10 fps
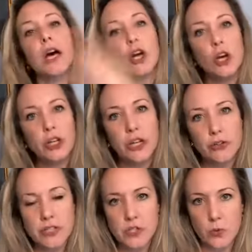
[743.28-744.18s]
earlier
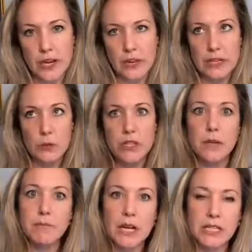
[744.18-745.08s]
this week, I think it was
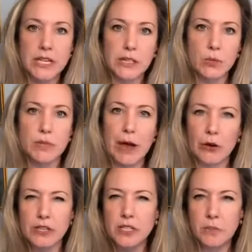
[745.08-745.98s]
on Monday, that was about
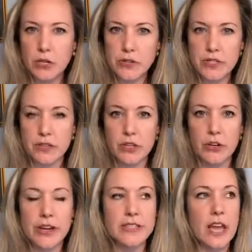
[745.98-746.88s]
conspiracy
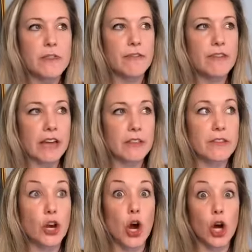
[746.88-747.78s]
theories and the fact that
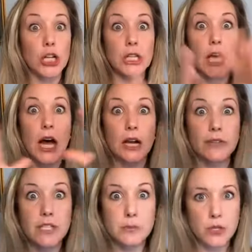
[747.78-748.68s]
there are a lot of
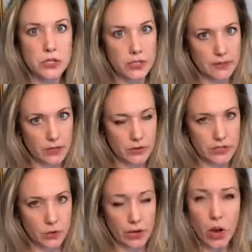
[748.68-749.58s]
conspiracy theories
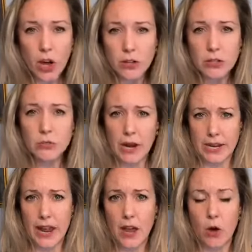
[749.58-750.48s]
going on right
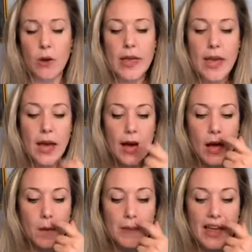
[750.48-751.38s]
now.
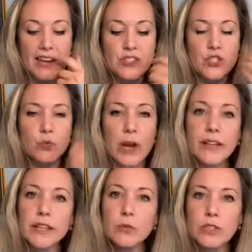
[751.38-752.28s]
Um, and it's
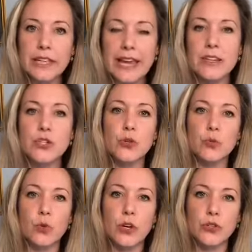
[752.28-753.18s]
directly related
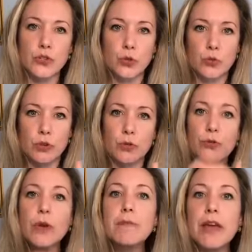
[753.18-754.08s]
to, to, there were
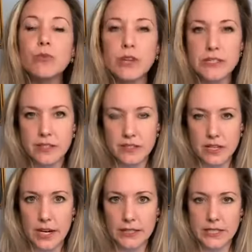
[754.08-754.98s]
three main reasons
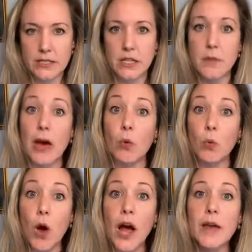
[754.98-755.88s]
that I listed about
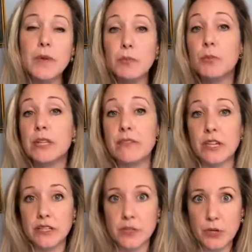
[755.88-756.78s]
why people believe in
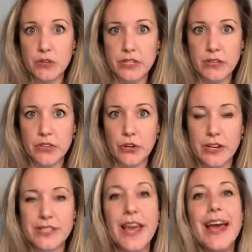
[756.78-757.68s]
conspiracy
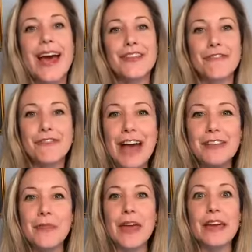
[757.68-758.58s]
theories and the fact
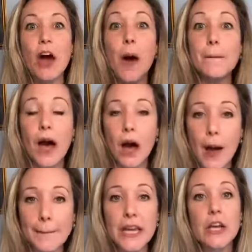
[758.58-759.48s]
that they come
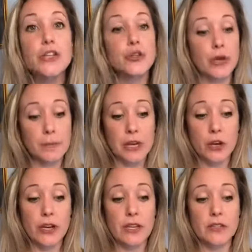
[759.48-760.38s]
up during
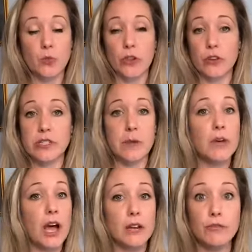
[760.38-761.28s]
periods where there's some
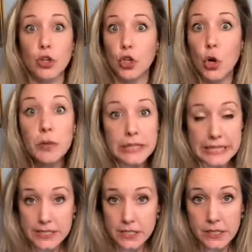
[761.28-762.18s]
kind of global
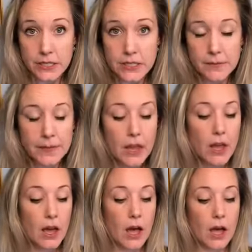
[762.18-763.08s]
incident
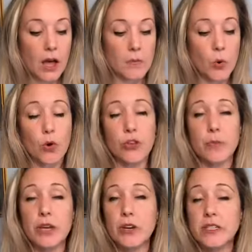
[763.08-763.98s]
um, or there are
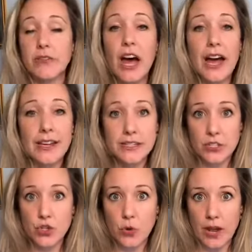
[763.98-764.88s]
periods of high
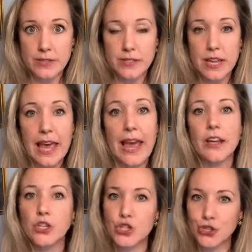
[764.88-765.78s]
distress
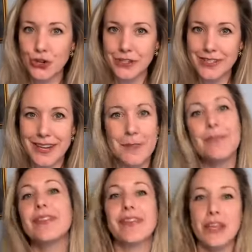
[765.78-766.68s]
and uncertainty.
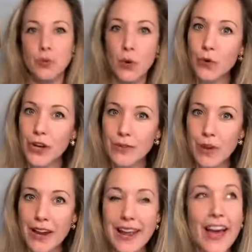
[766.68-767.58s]
That's what we're in
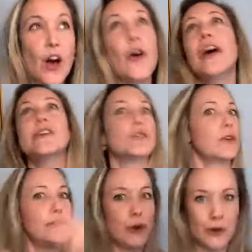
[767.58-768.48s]
right now. So,
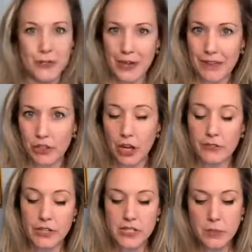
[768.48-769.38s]
of course, we have a lot
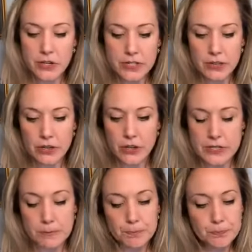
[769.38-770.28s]
of conspiracy theories.